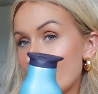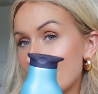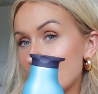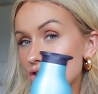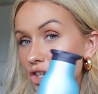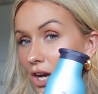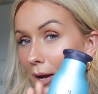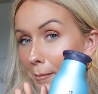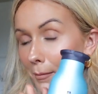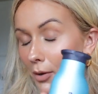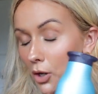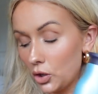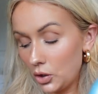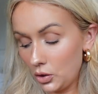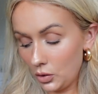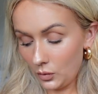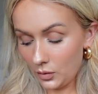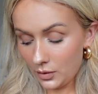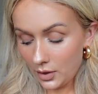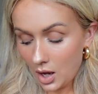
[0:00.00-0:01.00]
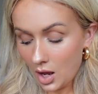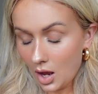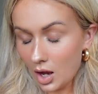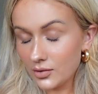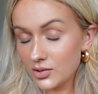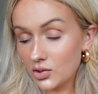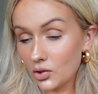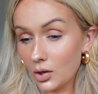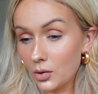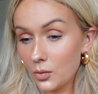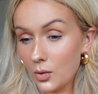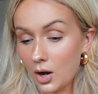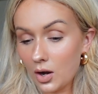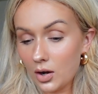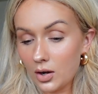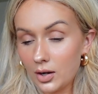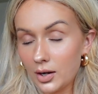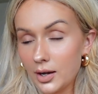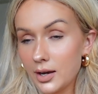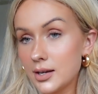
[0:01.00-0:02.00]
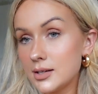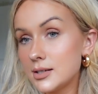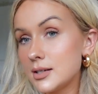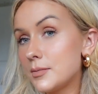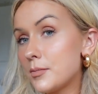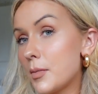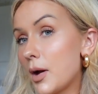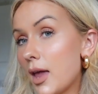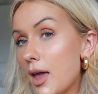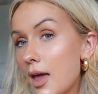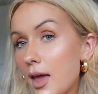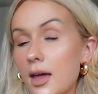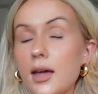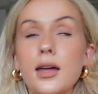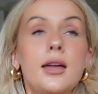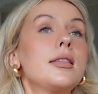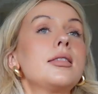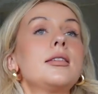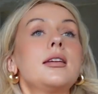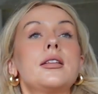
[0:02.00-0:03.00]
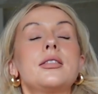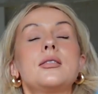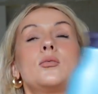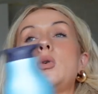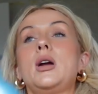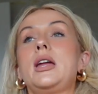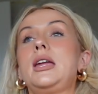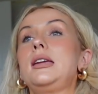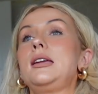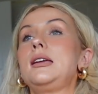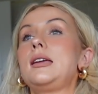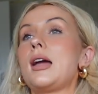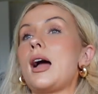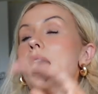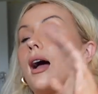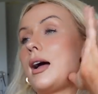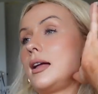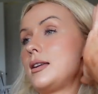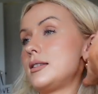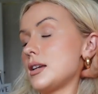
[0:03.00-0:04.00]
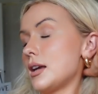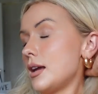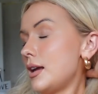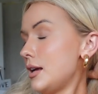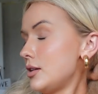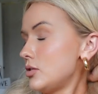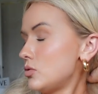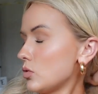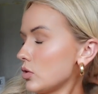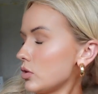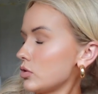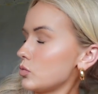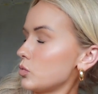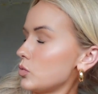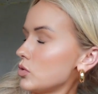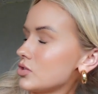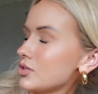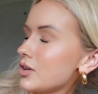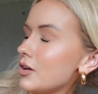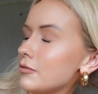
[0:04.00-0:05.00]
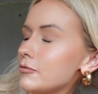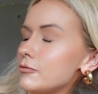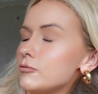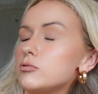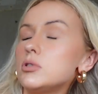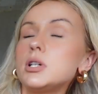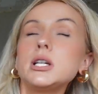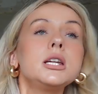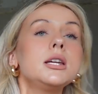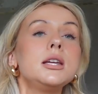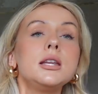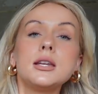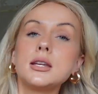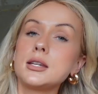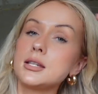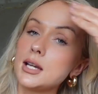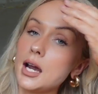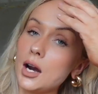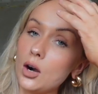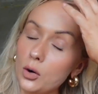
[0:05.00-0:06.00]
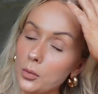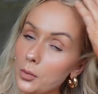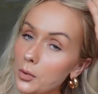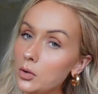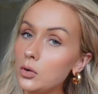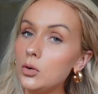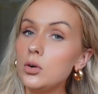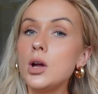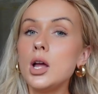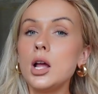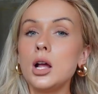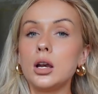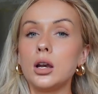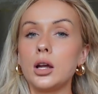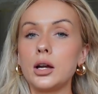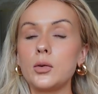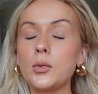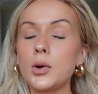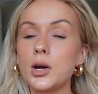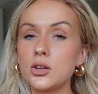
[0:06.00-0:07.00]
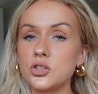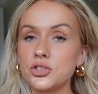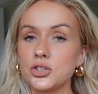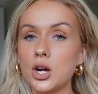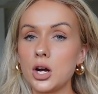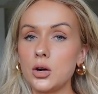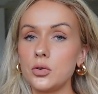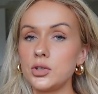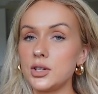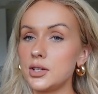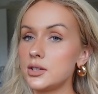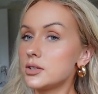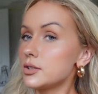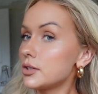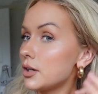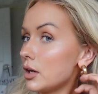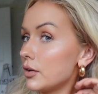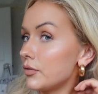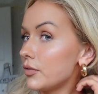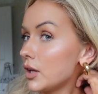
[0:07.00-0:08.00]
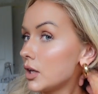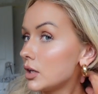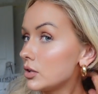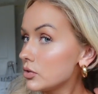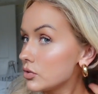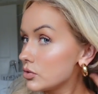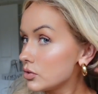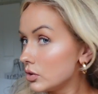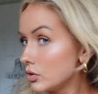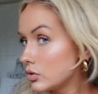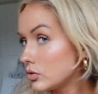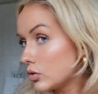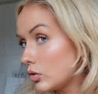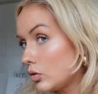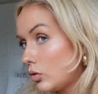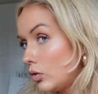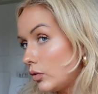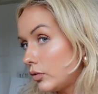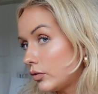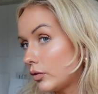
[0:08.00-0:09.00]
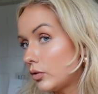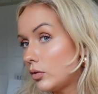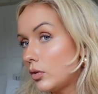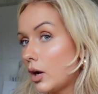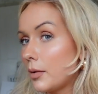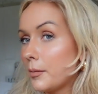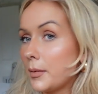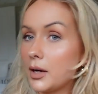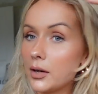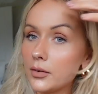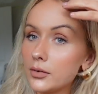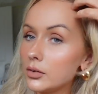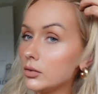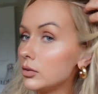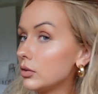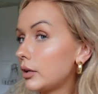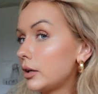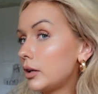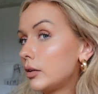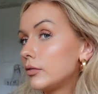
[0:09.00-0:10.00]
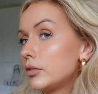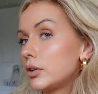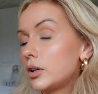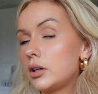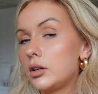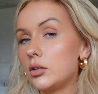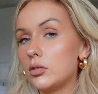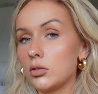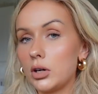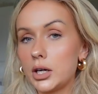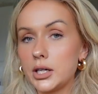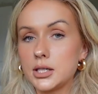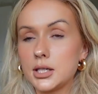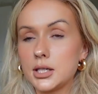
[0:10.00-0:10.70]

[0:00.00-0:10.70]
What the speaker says: Shampoo. So I did my hair the other week and it just was freaking terrible. Like, when I styled it and stuff, it just looked awful. I mean, it's not looking fucking great